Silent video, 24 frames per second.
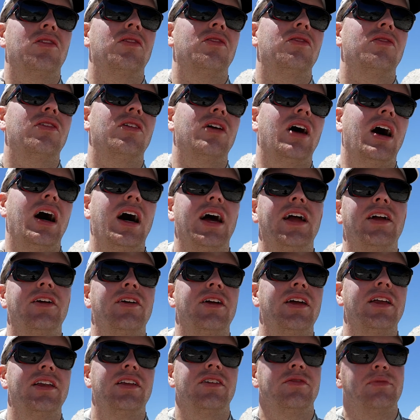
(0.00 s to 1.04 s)
the higher
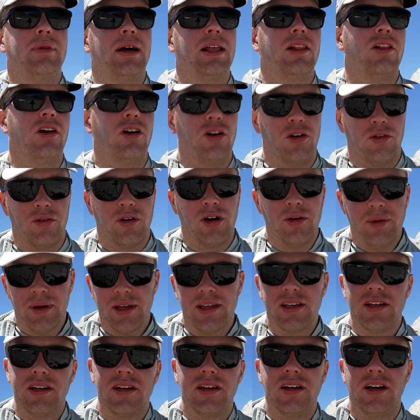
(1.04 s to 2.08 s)
end of my low
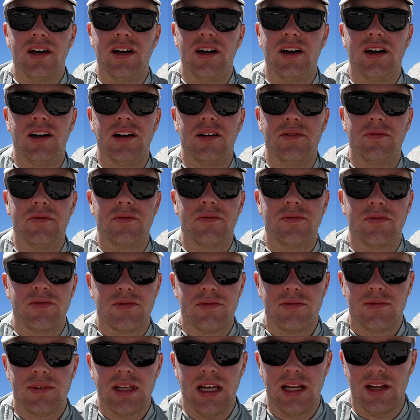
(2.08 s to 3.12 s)
aerobic
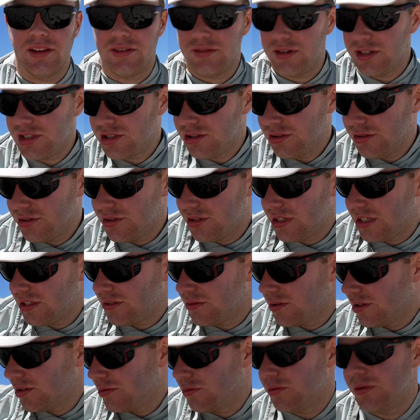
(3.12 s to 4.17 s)
kind of threshold. So that's
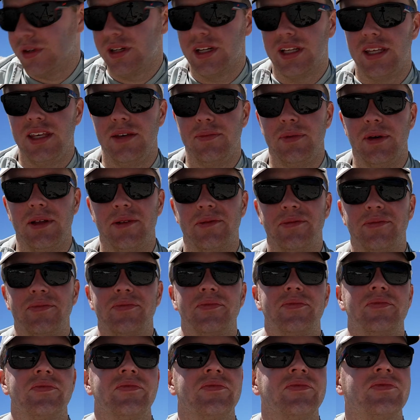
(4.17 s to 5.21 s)
where I was wanting to keep it.
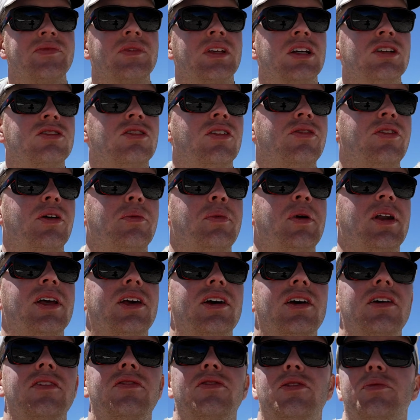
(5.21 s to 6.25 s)
So I felt pretty
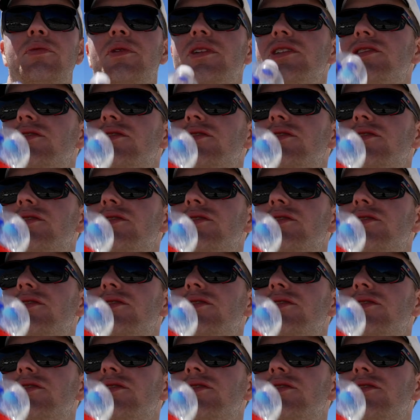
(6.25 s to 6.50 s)
good. Felt pretty